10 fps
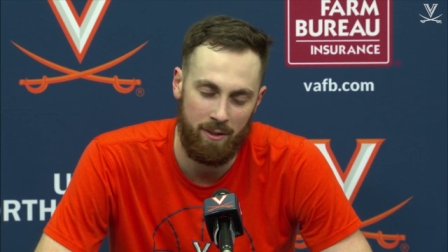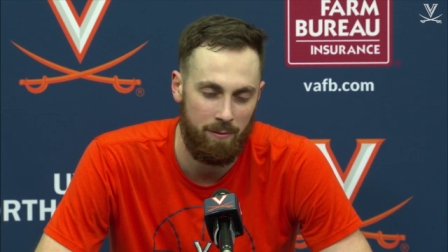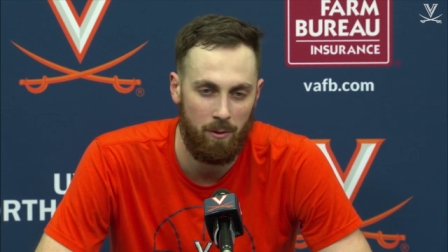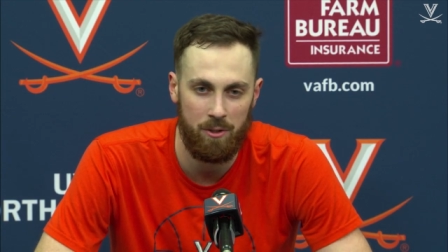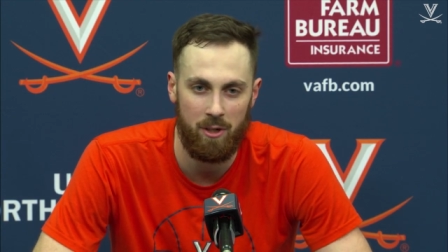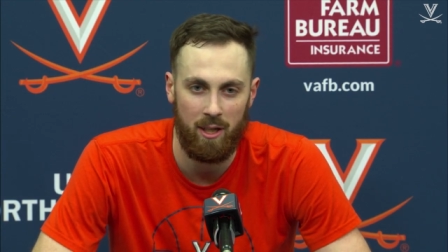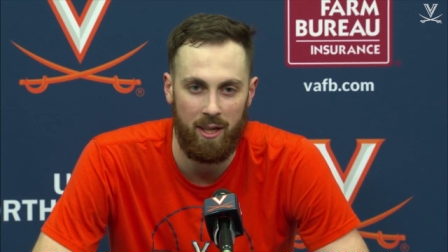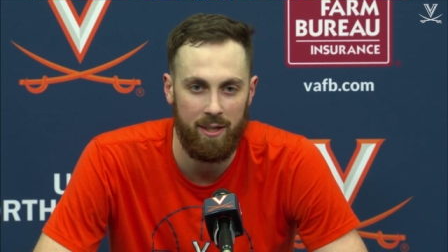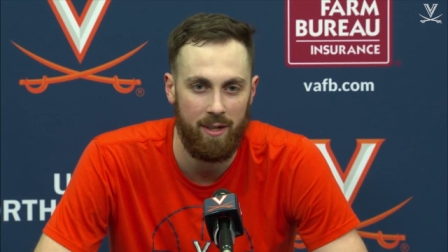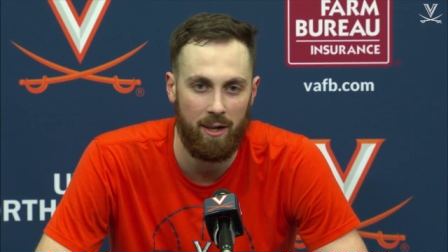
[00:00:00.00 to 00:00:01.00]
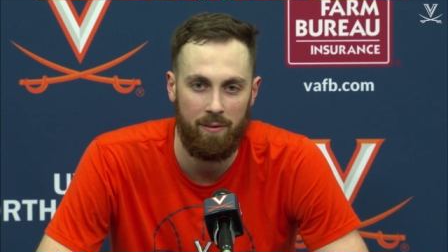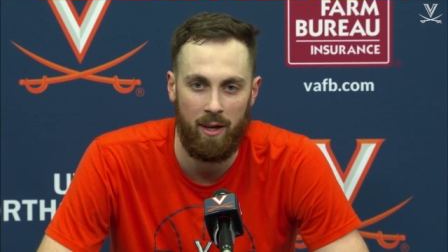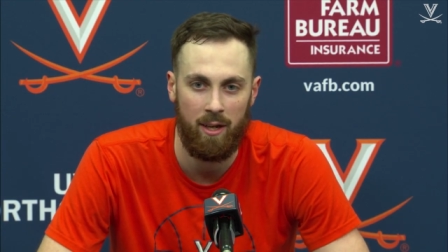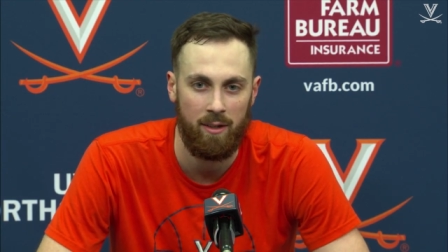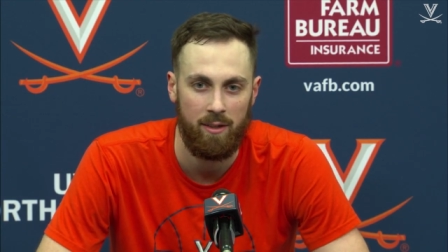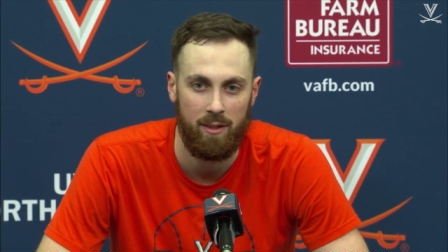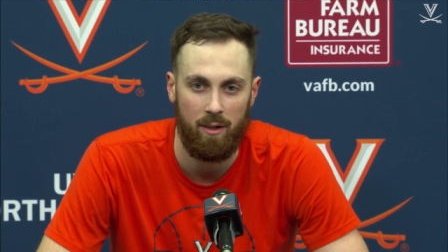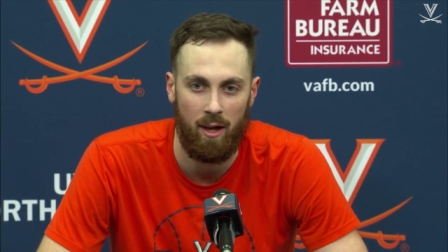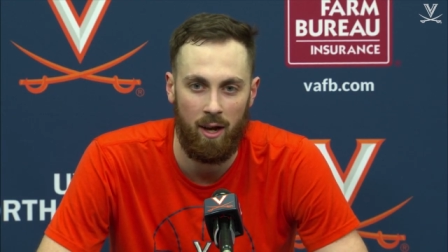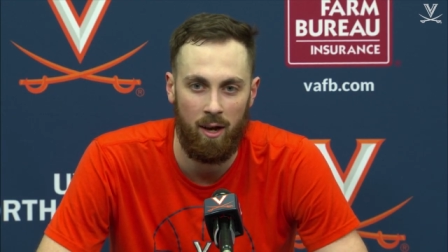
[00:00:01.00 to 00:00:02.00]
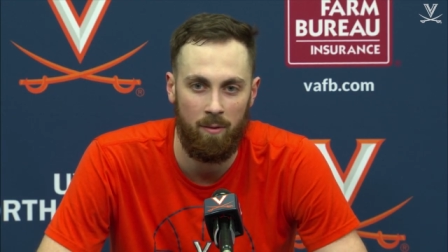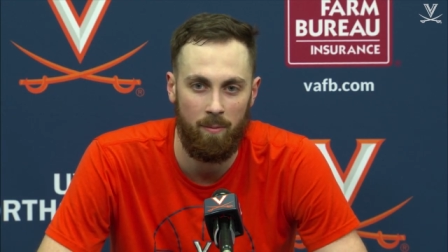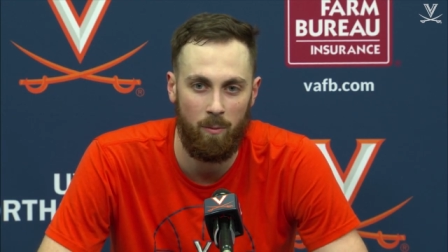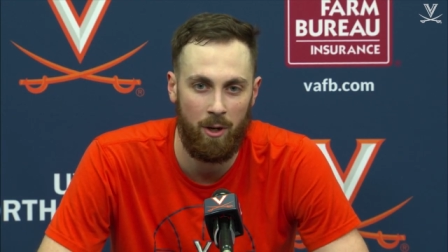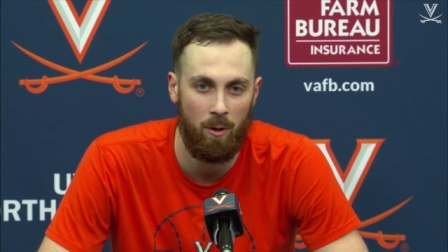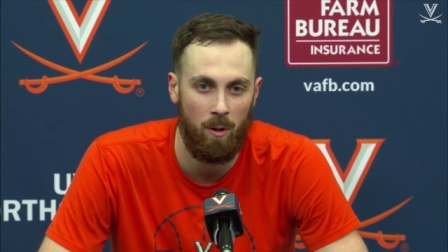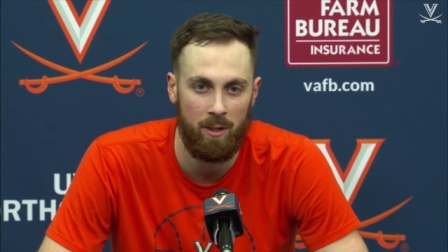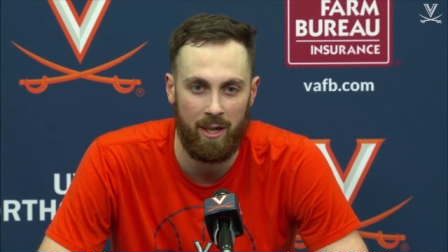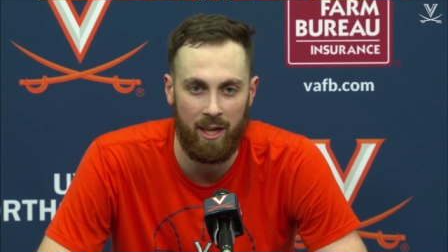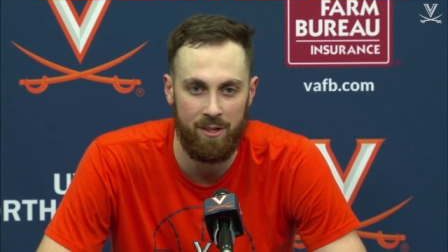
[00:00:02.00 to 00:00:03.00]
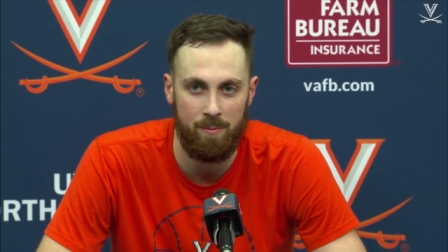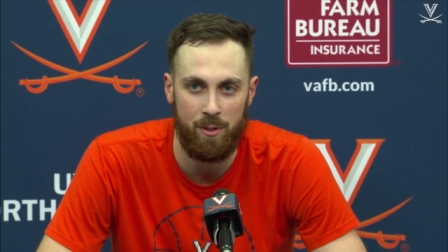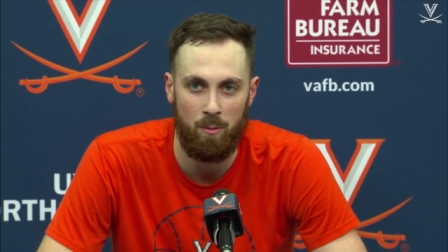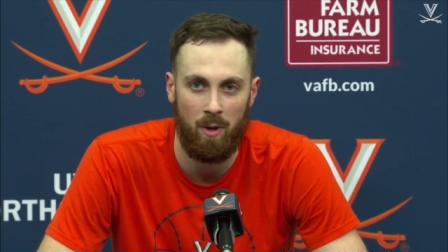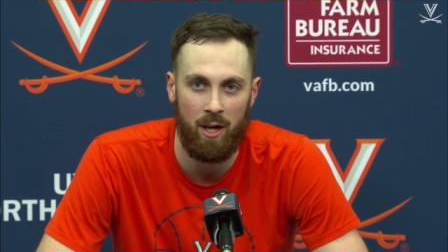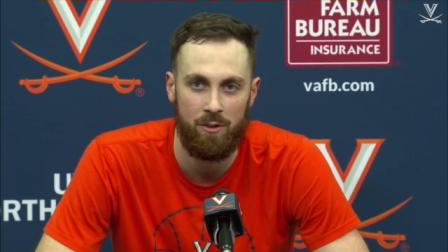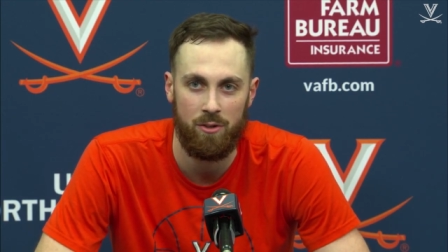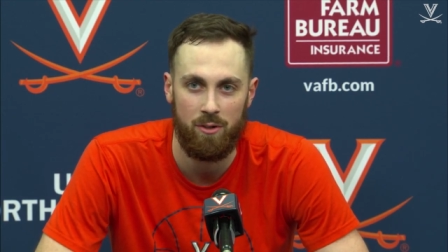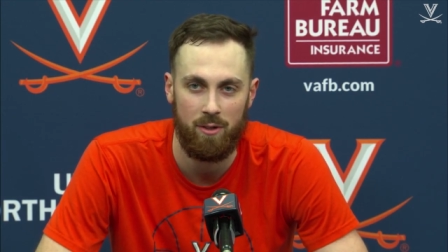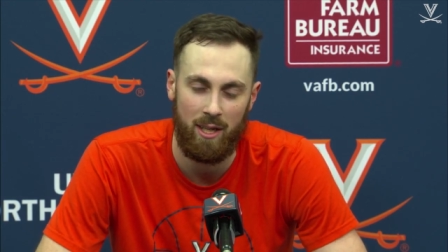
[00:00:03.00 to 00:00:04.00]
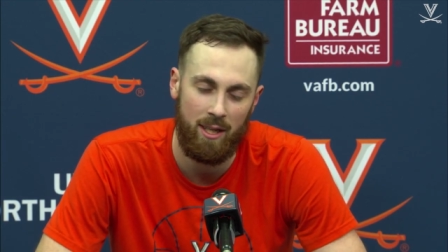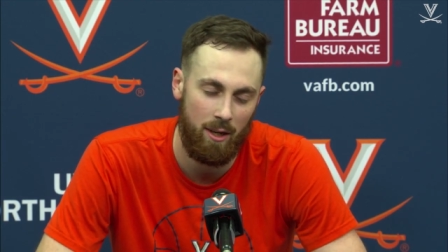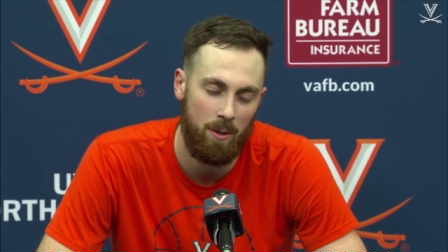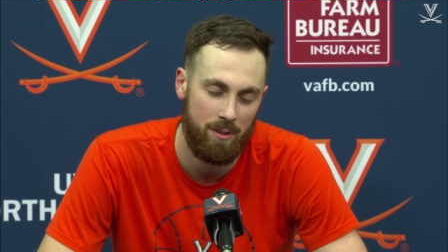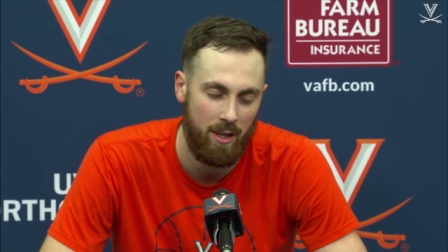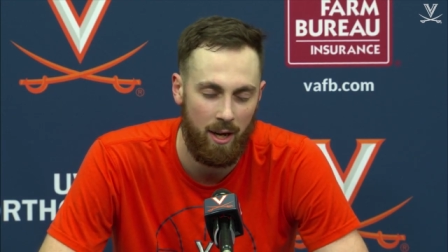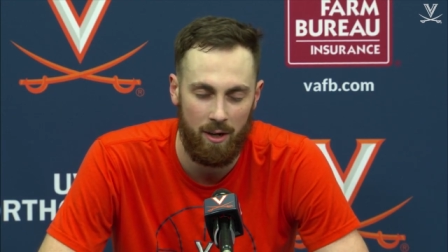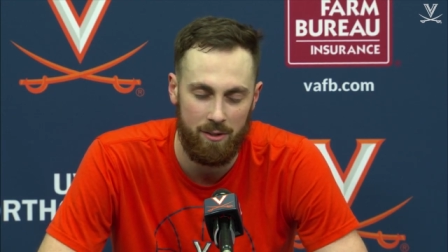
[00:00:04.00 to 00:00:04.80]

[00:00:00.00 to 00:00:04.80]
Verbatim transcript: unfortunately a Tech fan. Um, we don't hold it against him too much. He goes there,